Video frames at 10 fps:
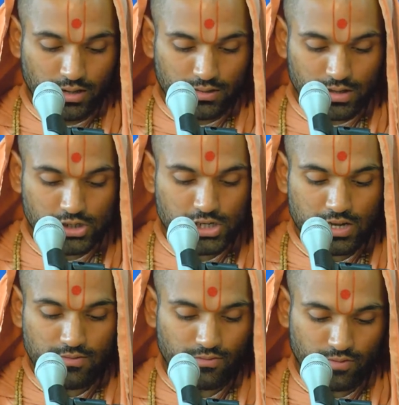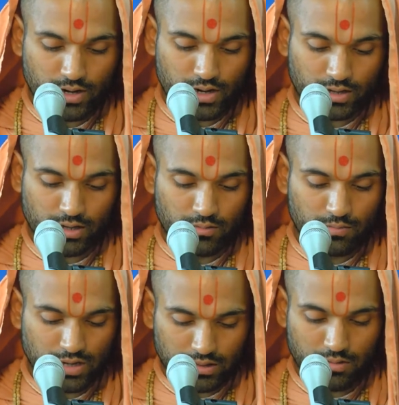The chief Vairagi,
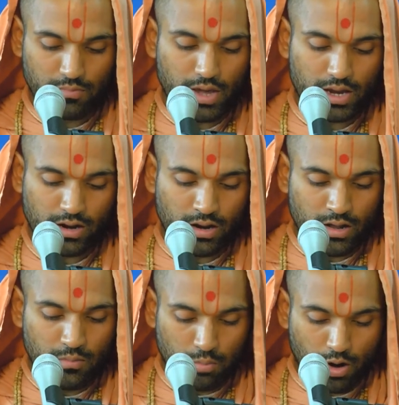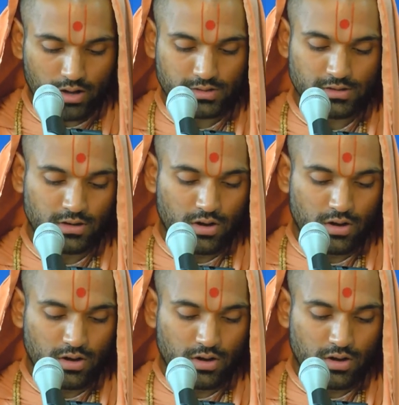meaning the main boss,